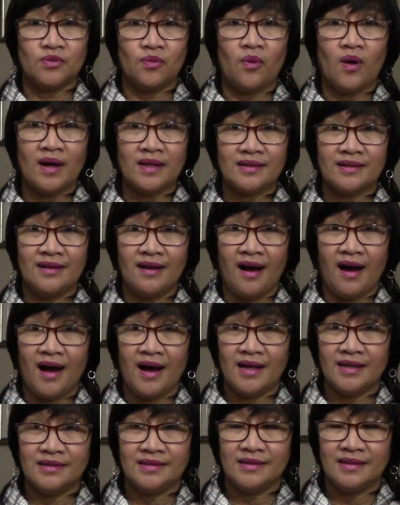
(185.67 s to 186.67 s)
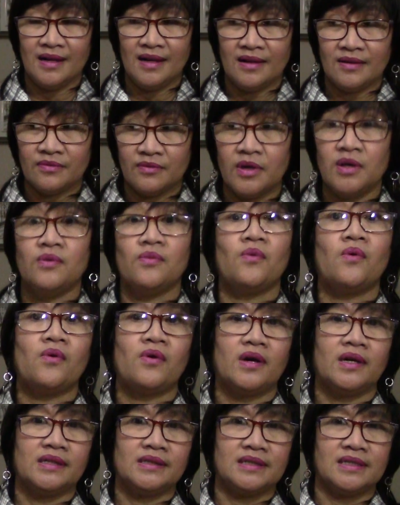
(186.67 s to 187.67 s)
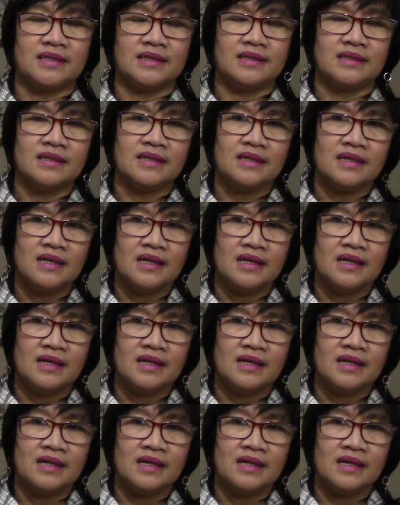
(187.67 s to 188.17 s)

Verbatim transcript: what God rewards.